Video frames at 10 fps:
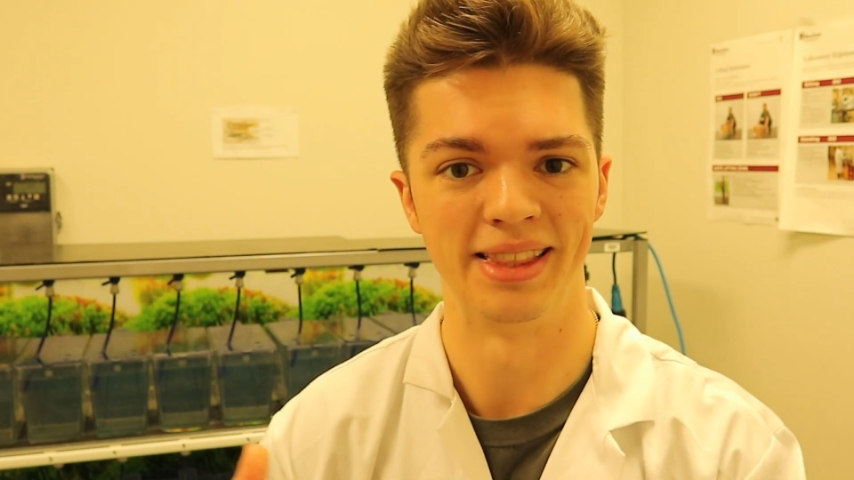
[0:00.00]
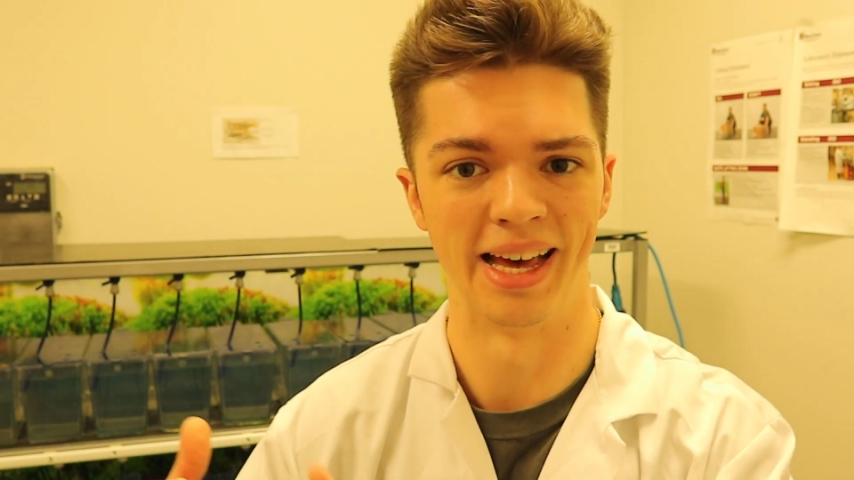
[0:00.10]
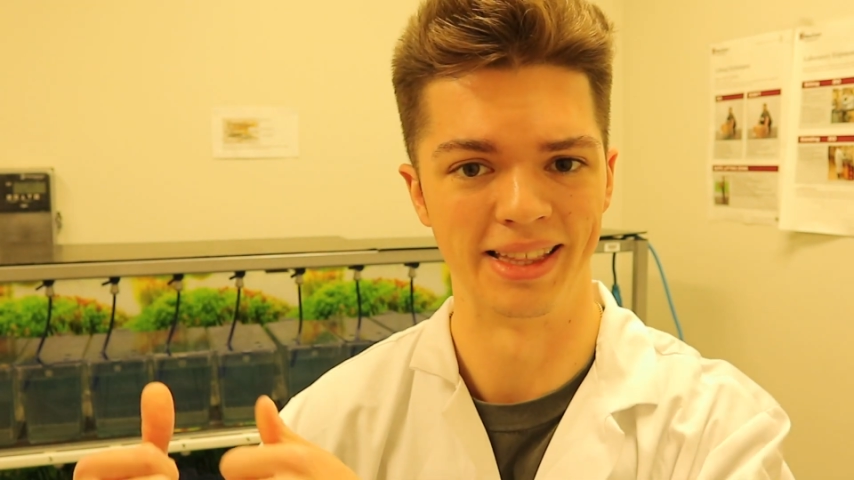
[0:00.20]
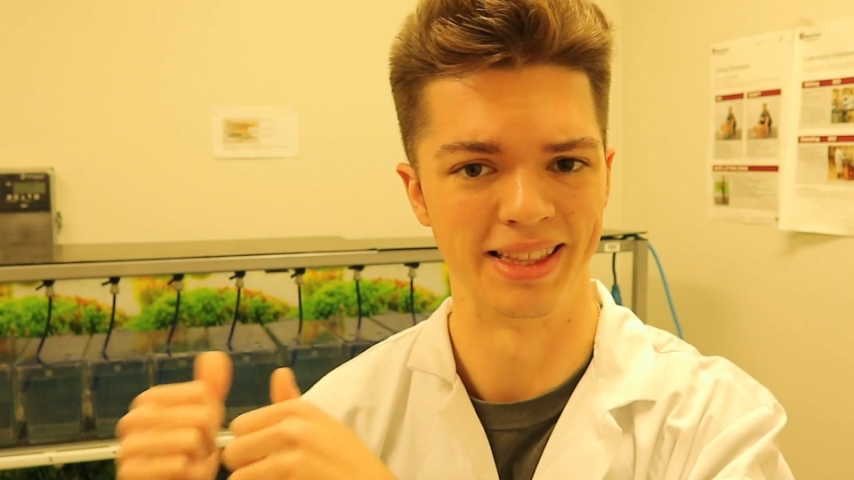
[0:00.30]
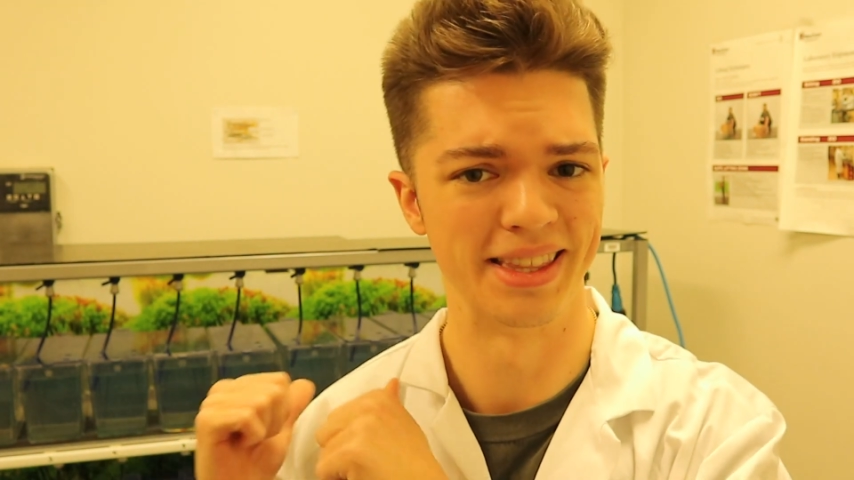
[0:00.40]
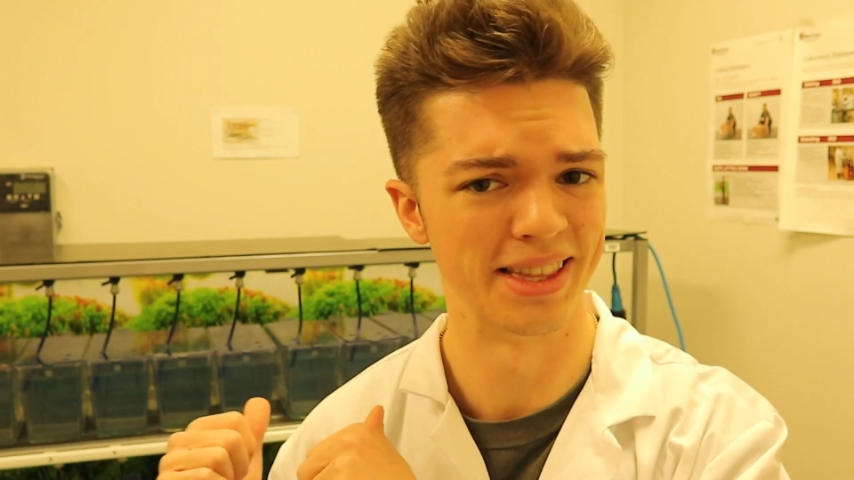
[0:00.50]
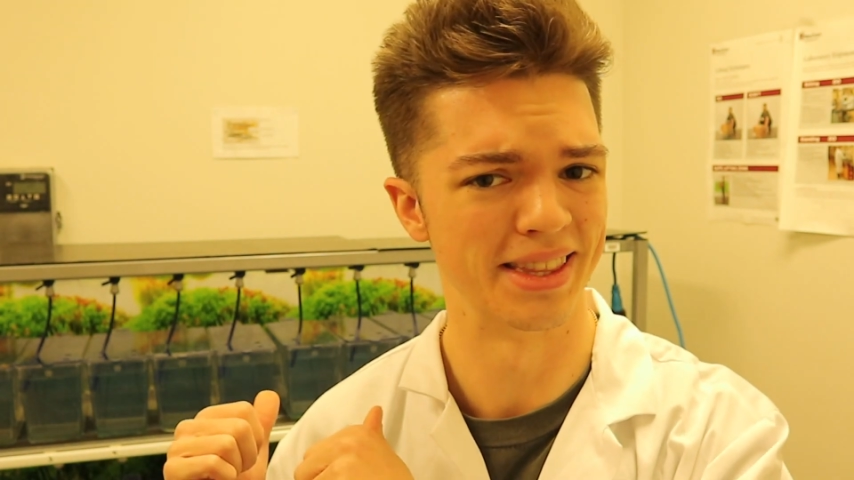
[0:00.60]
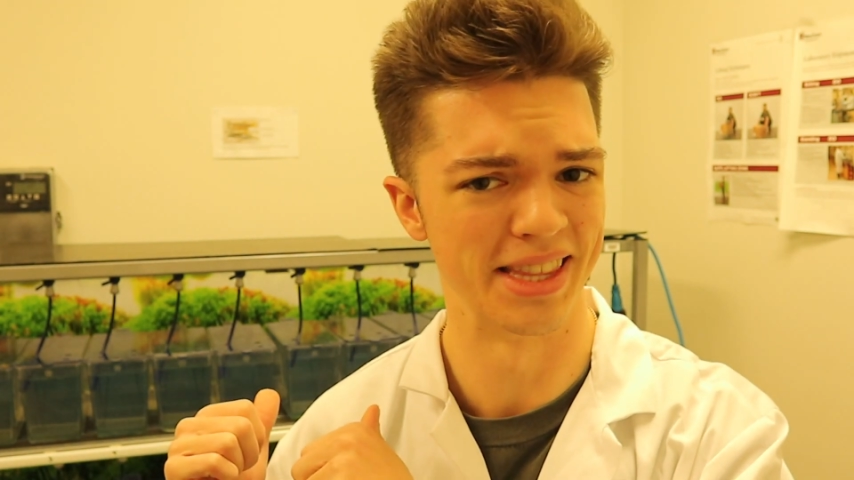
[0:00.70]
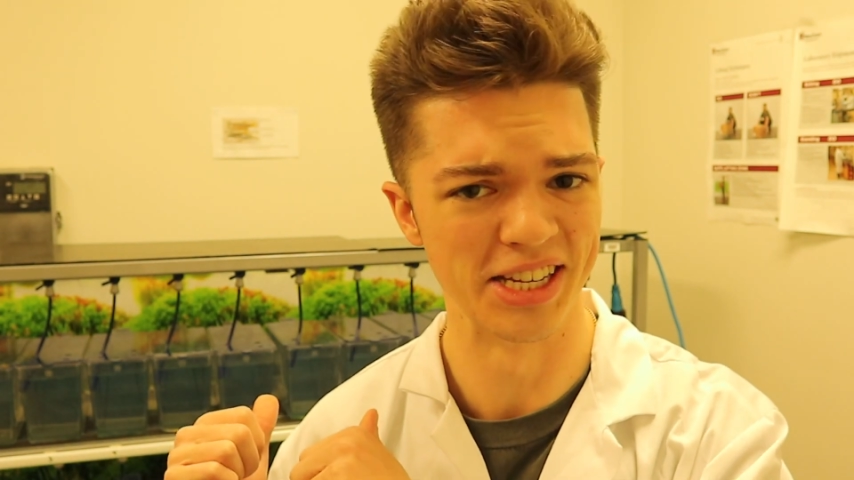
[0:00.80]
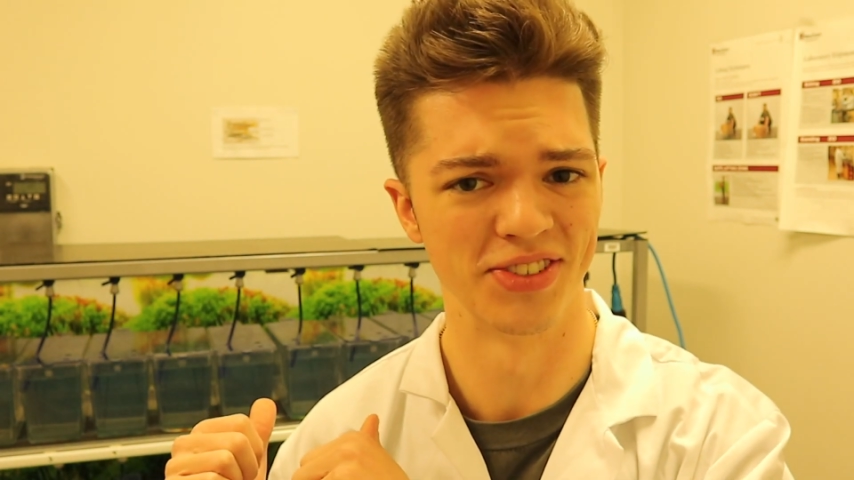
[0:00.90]
that
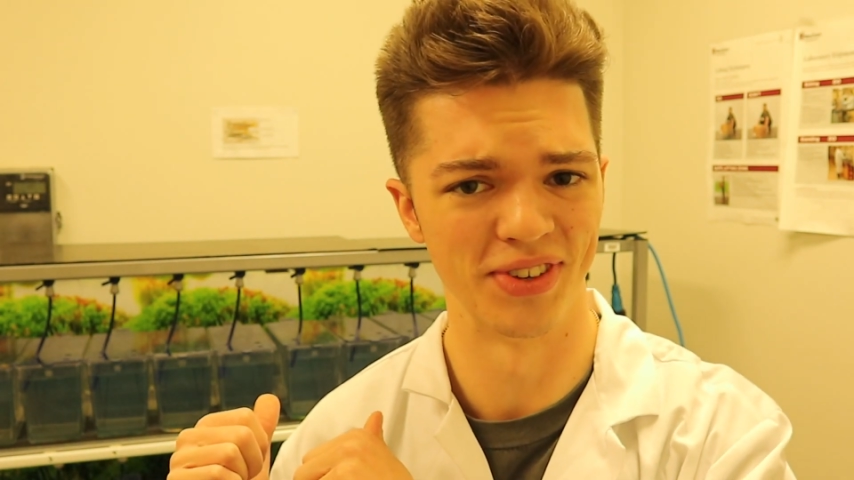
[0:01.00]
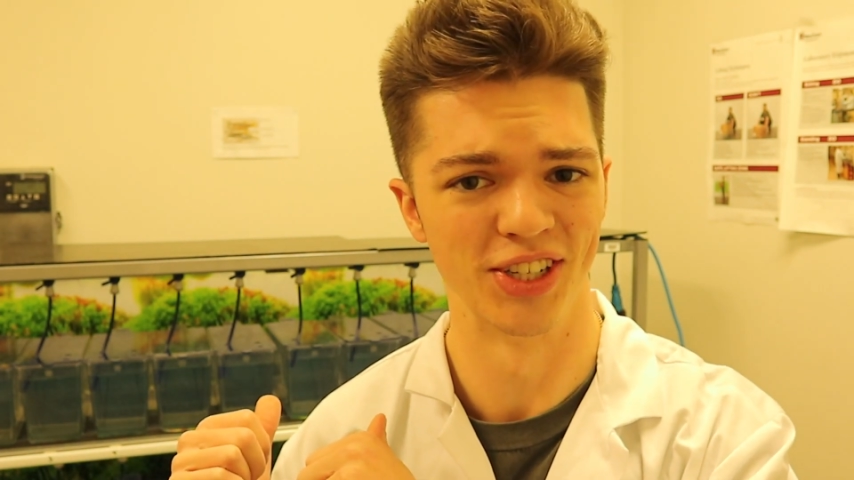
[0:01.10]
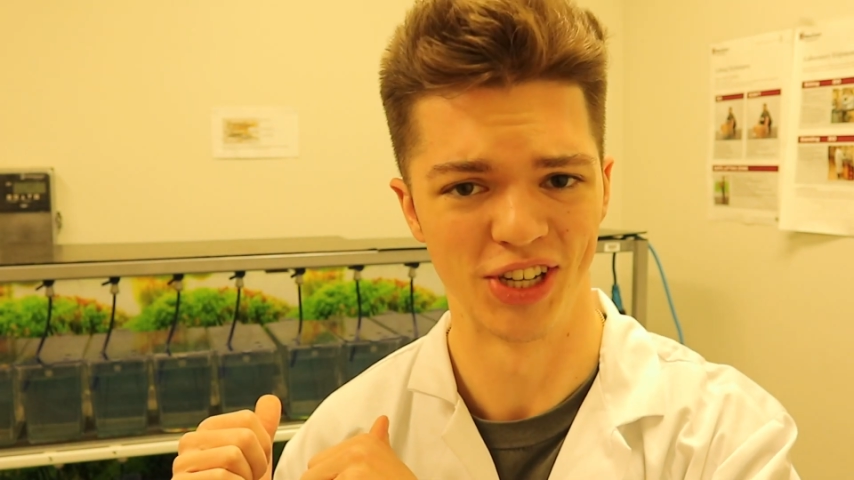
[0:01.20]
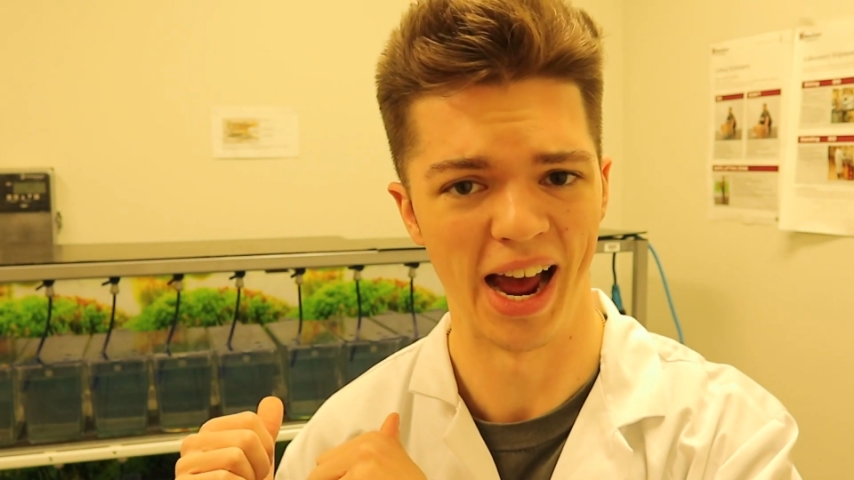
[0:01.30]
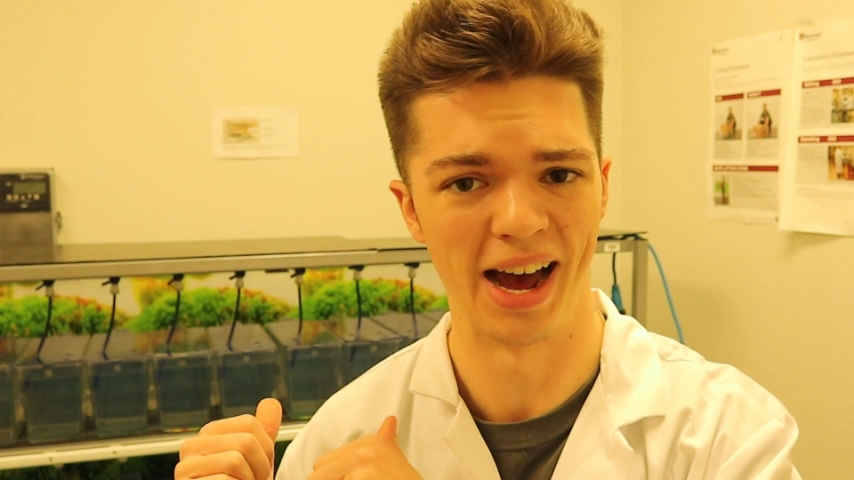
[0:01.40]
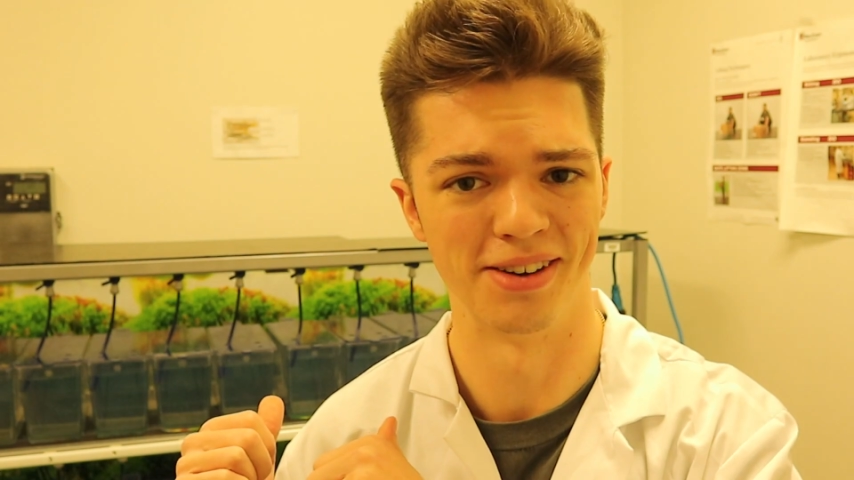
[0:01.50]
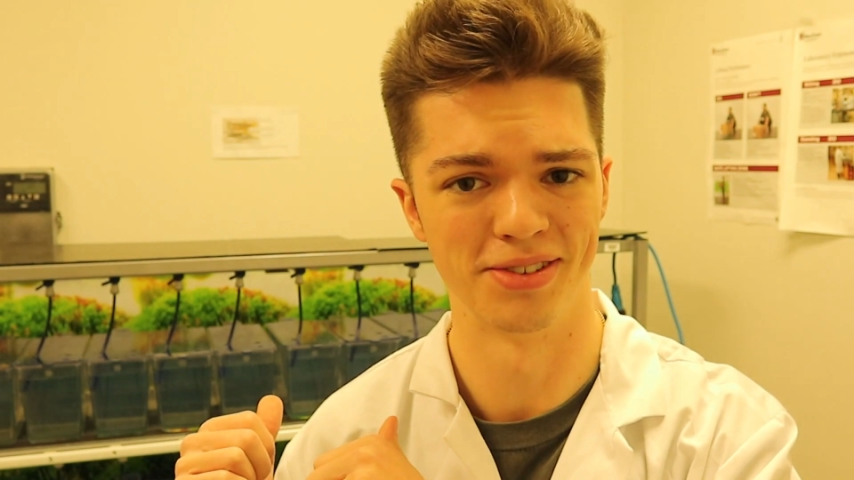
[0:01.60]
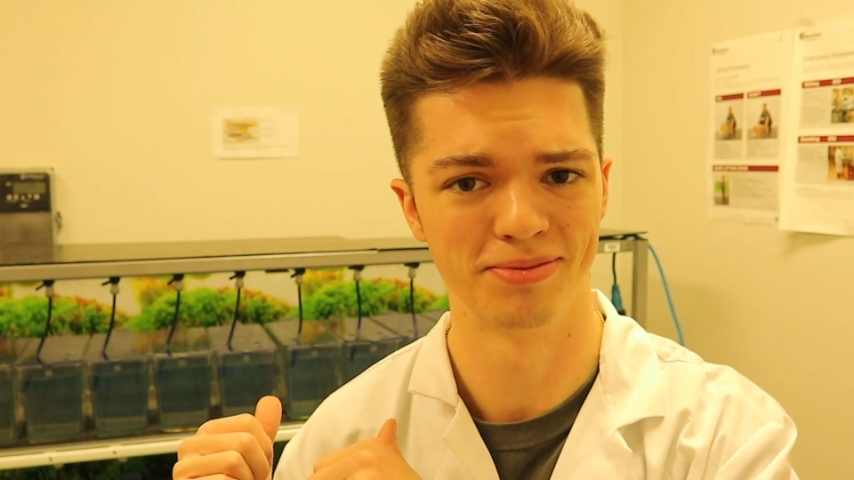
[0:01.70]
these fish have.